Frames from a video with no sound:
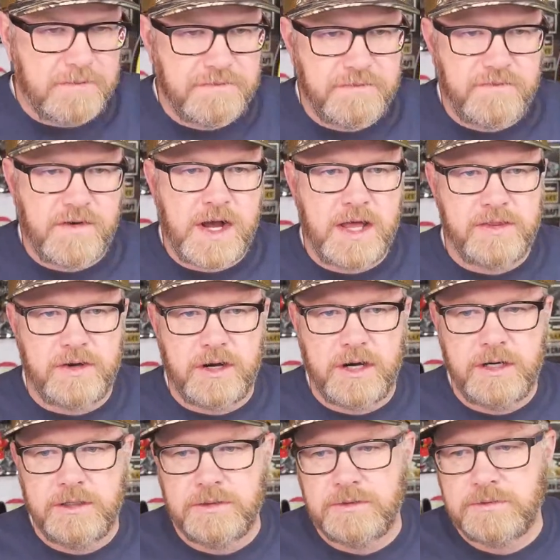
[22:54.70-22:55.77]

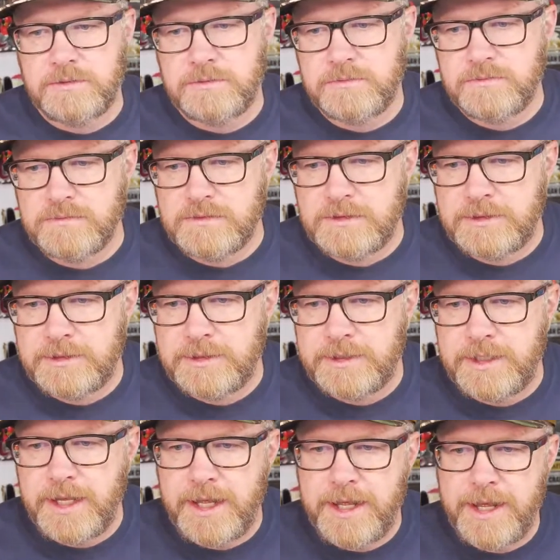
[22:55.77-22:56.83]
father.
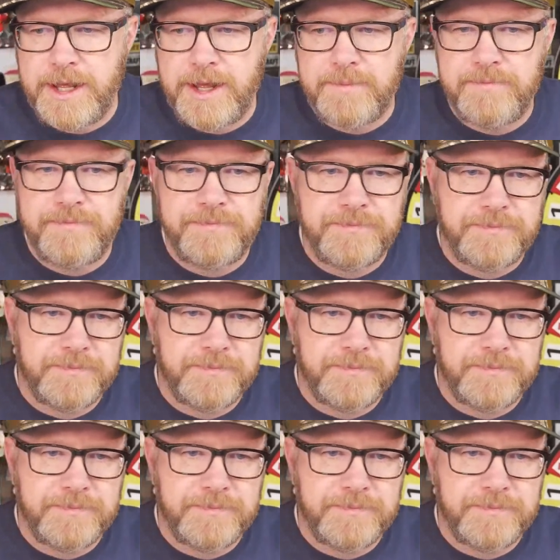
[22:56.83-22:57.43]
Um,